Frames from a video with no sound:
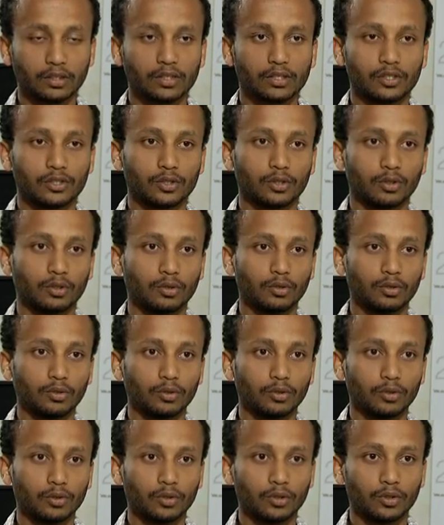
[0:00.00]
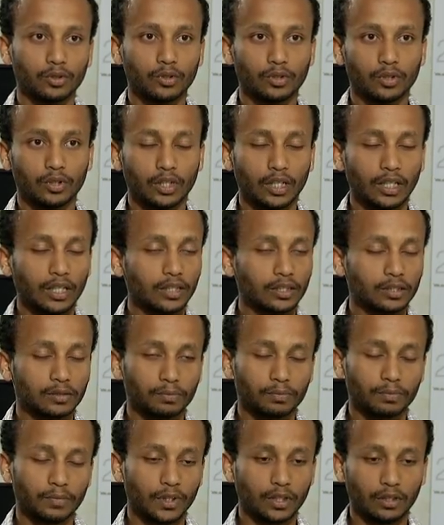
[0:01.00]
So
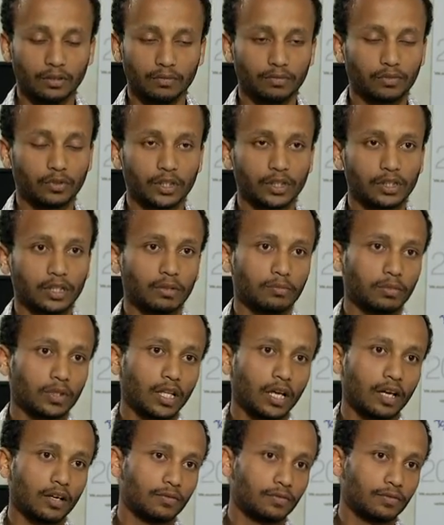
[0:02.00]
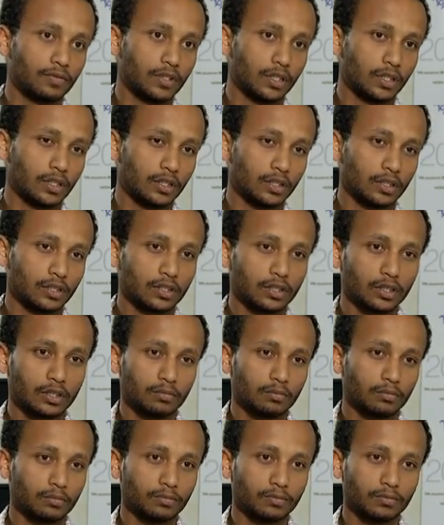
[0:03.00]
for example, I have done
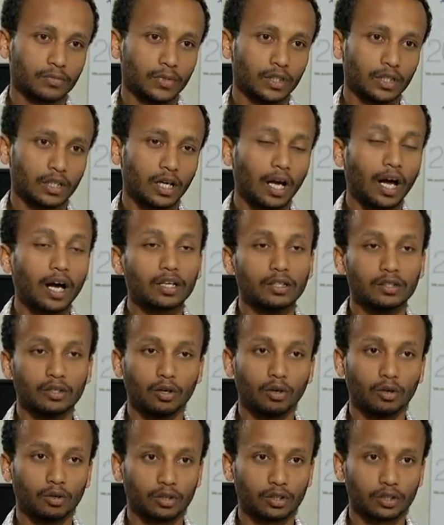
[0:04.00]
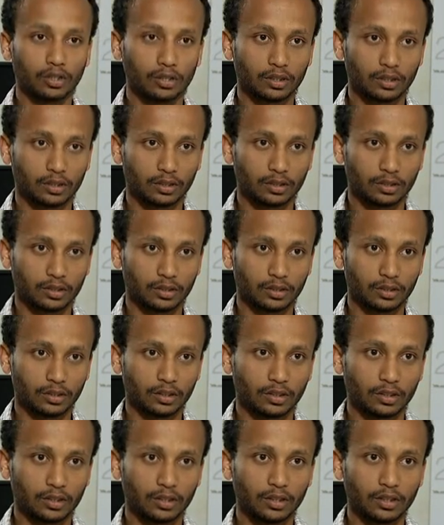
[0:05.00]
some ad hoc
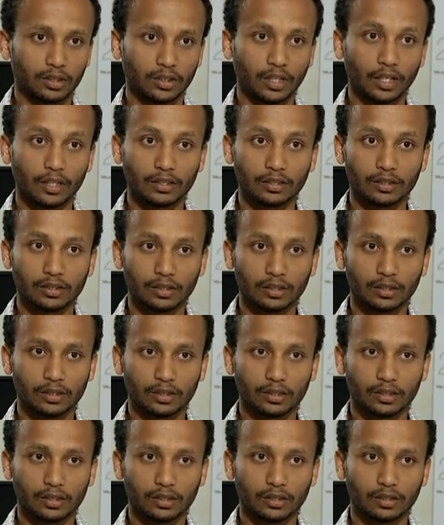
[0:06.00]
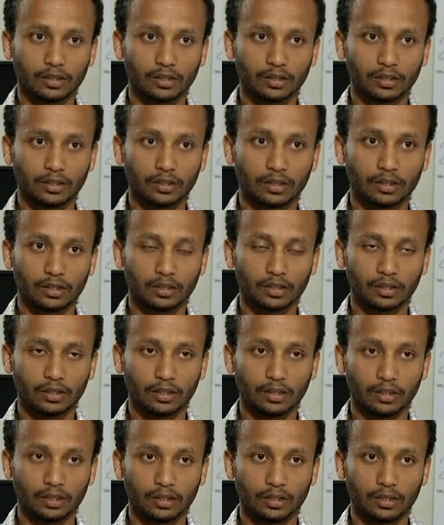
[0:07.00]
tests,
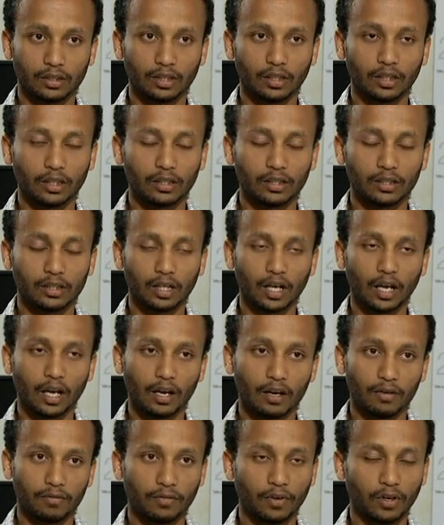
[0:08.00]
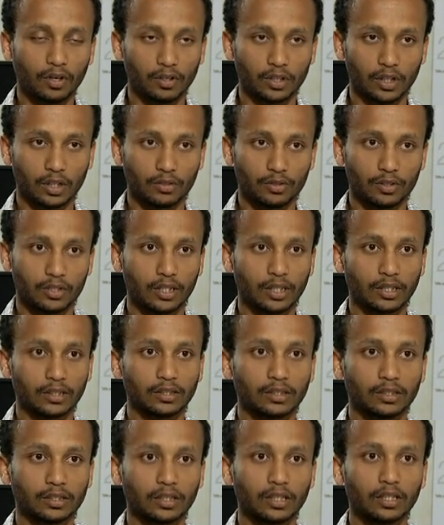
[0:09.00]
and I have found out
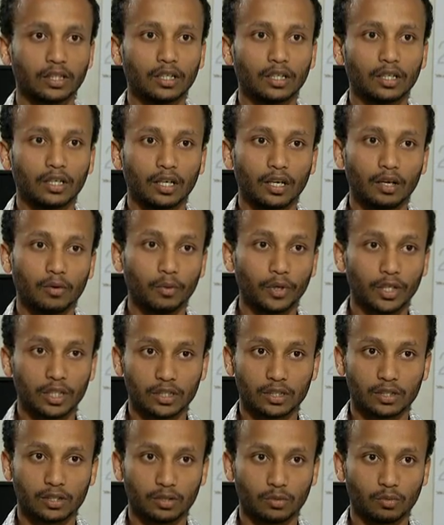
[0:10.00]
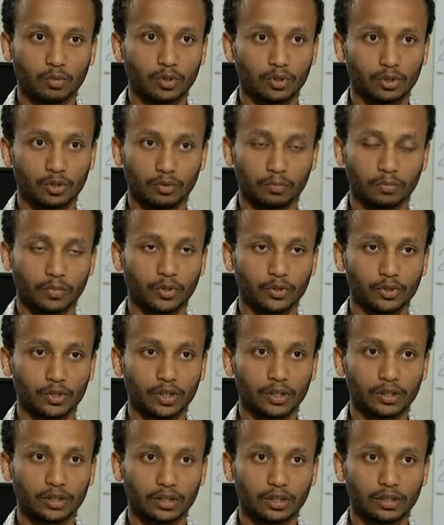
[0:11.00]
that a week's worth of
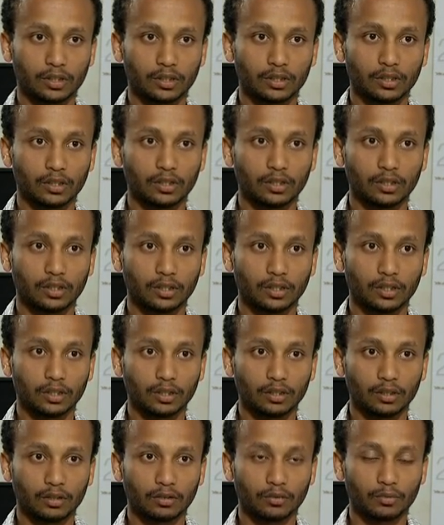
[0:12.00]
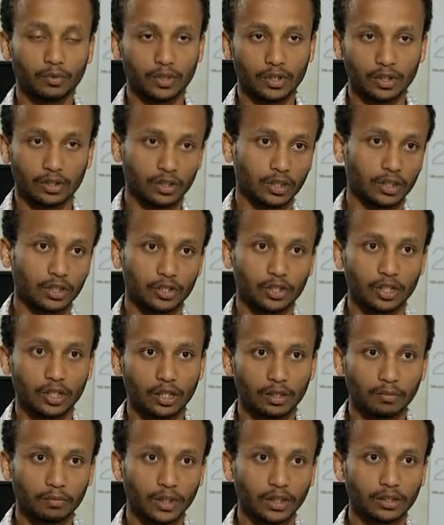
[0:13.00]
project with a
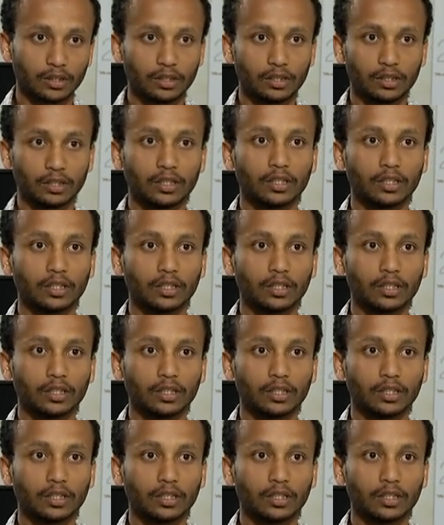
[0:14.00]
traditional method